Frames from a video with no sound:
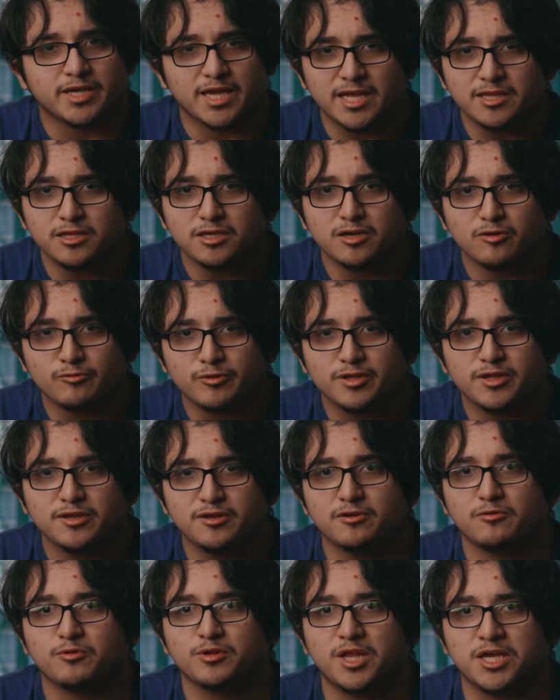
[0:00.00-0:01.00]
ending a really
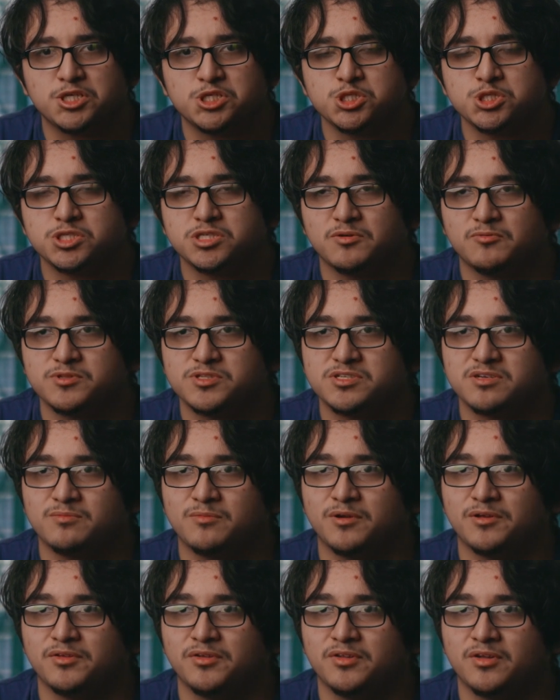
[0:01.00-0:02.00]
good relationship with
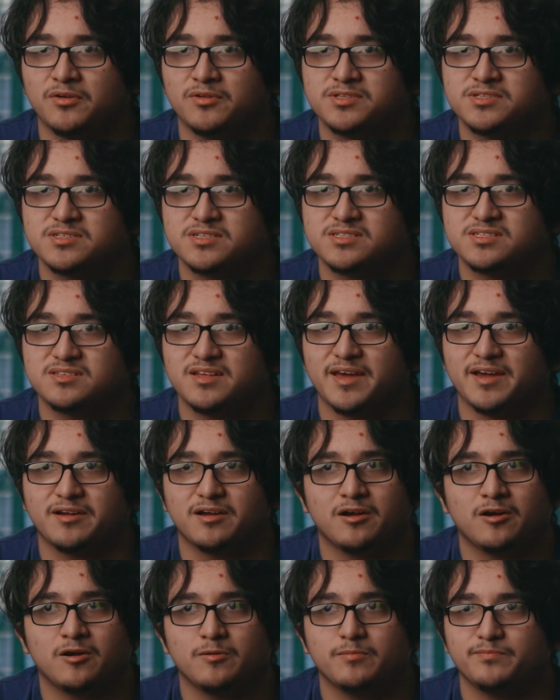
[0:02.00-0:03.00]
someone. It's just like,
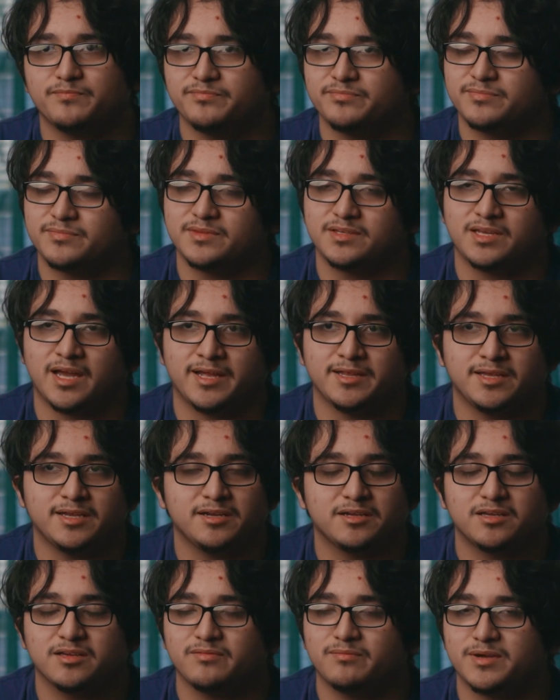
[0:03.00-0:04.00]
oh, I need
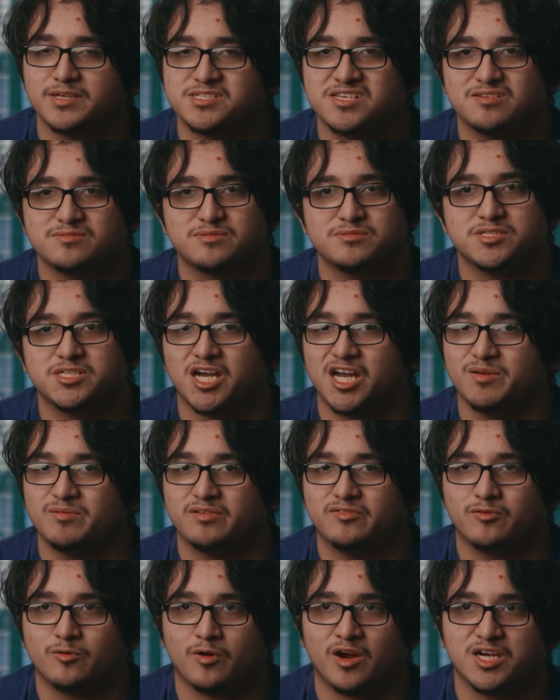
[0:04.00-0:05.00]
to give myself some time
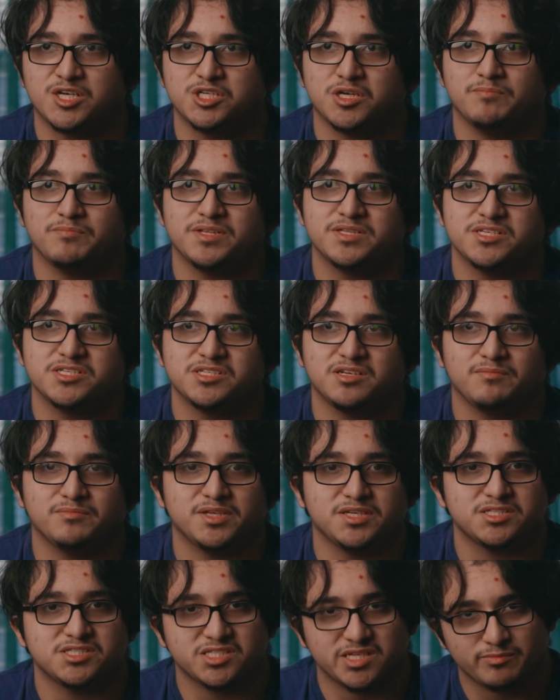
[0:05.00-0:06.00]
before I jump into
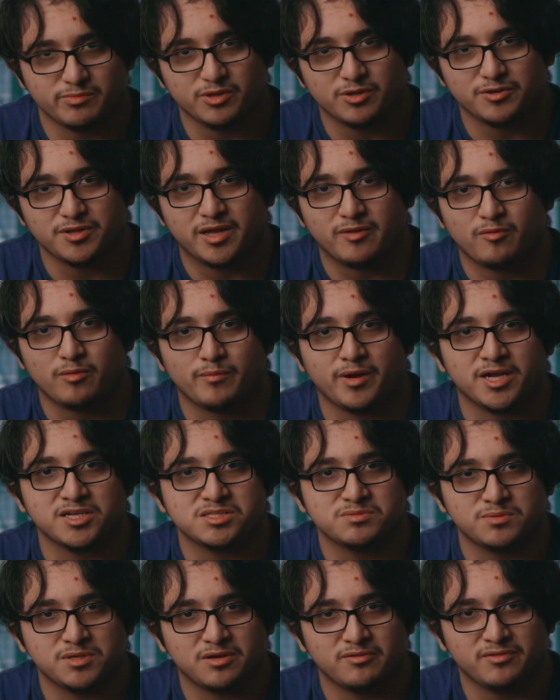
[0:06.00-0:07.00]
something similar that
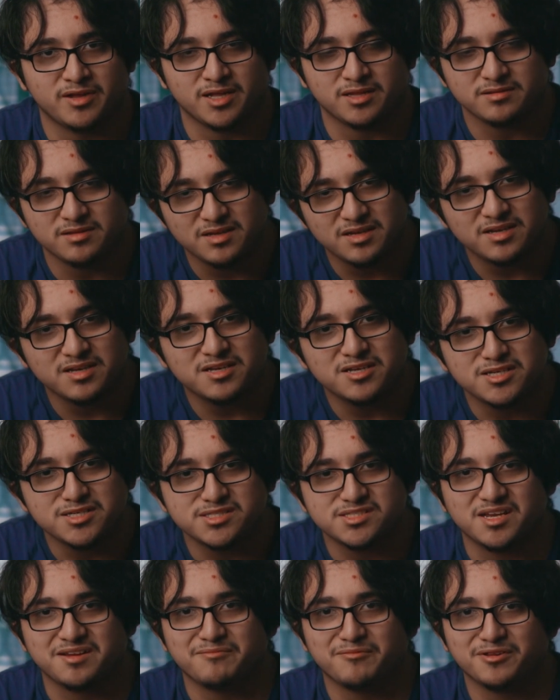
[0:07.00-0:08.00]
reminds me of that
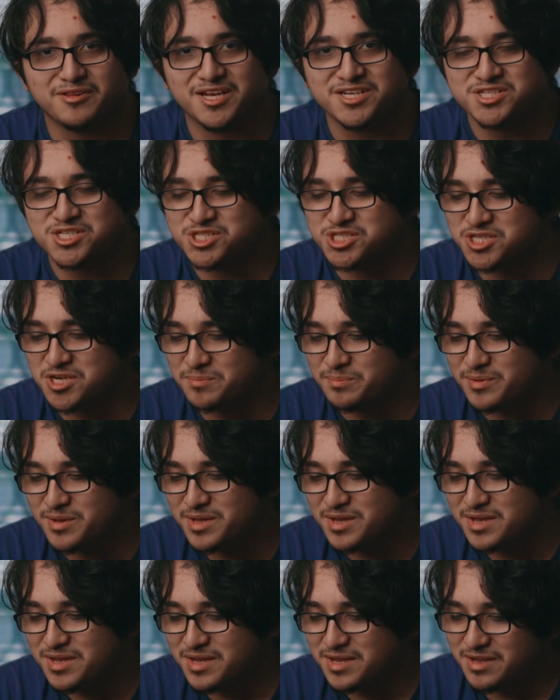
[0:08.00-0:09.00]
same relationship.
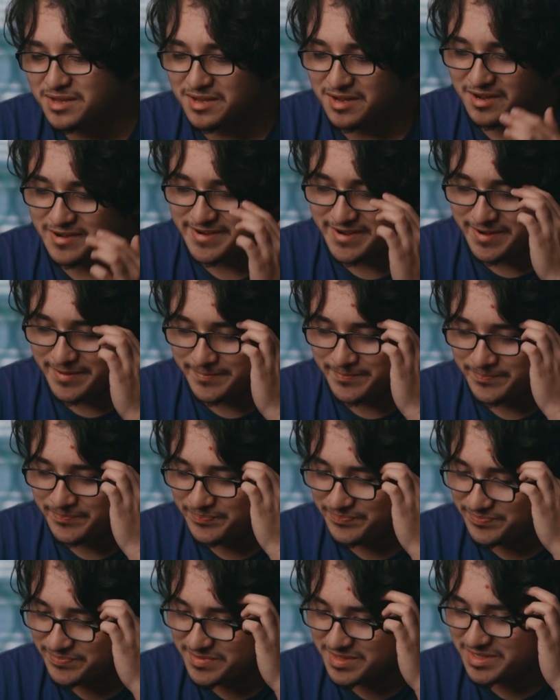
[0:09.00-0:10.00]

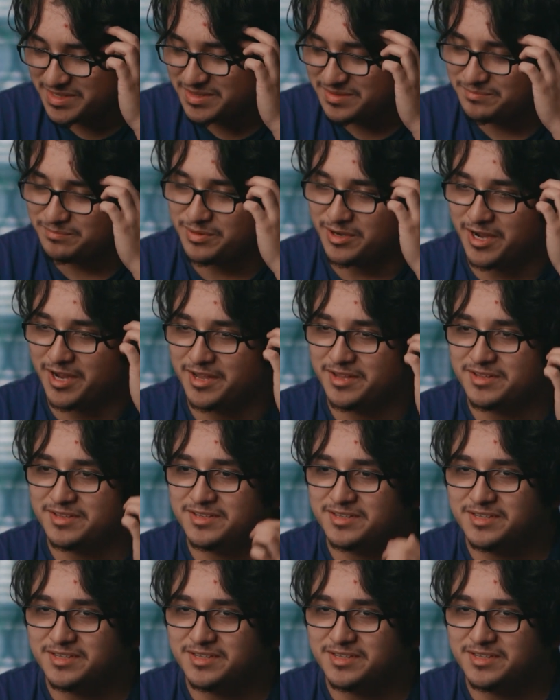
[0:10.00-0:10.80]
But